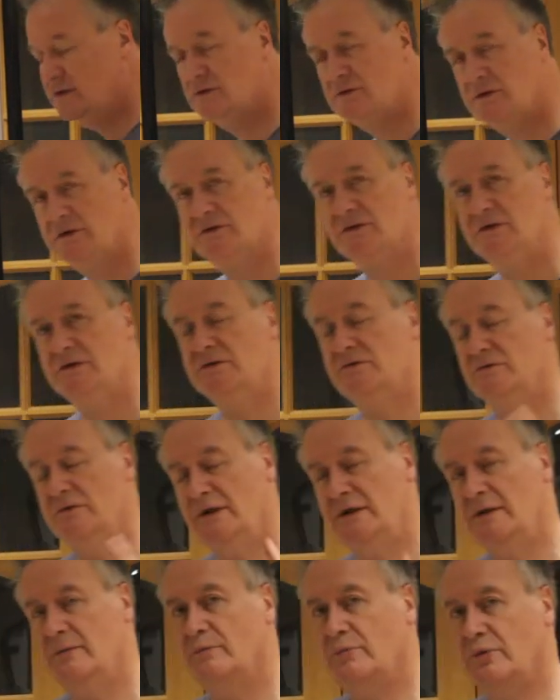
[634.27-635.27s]
structure has a
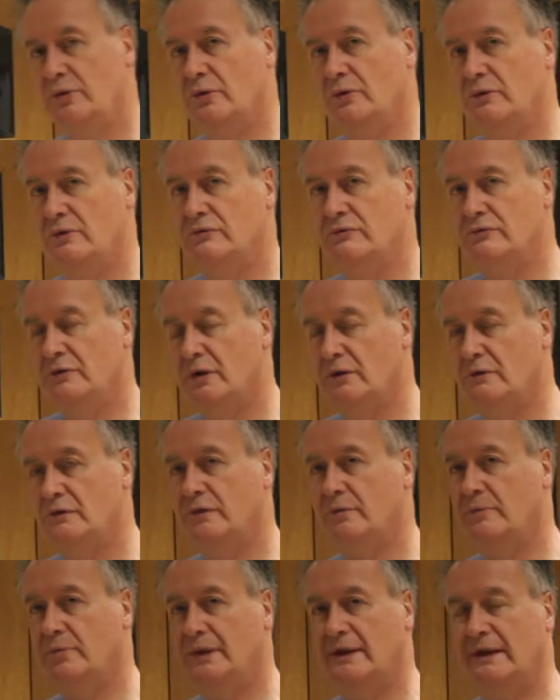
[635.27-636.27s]
really important role
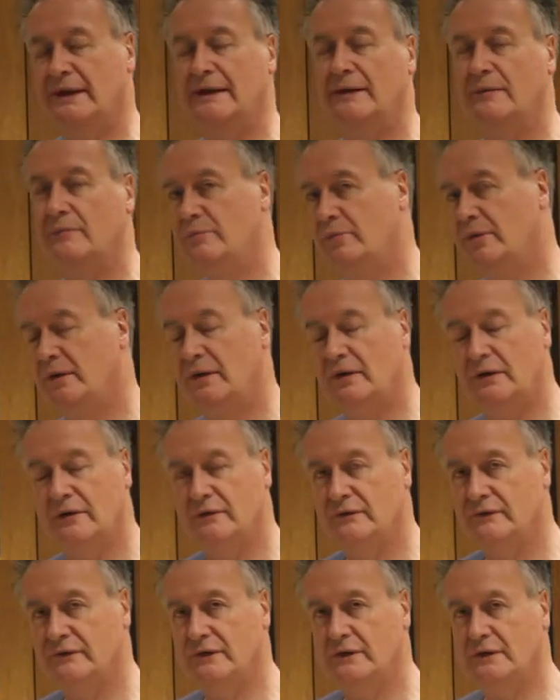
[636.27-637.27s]
to play in part
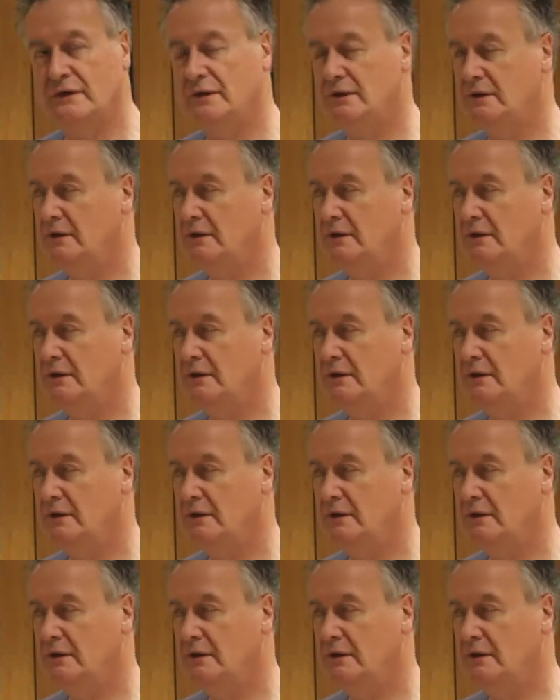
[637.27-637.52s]
of the